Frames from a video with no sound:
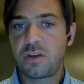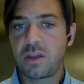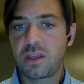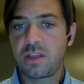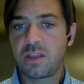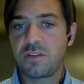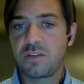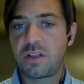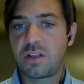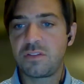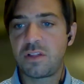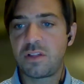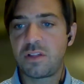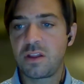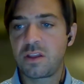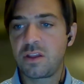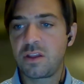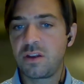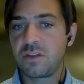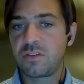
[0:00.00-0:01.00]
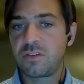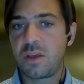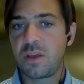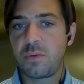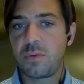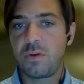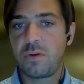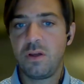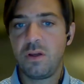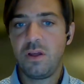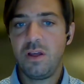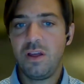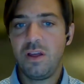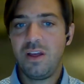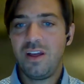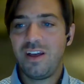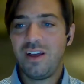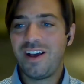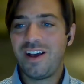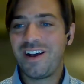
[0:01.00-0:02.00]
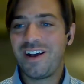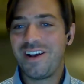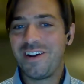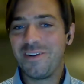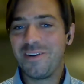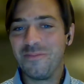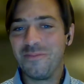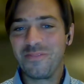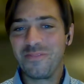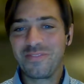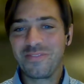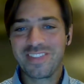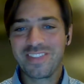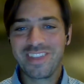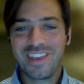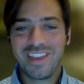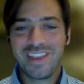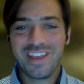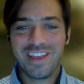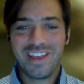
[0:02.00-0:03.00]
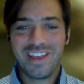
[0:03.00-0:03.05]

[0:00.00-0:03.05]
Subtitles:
so I guess that's not a good example. Um,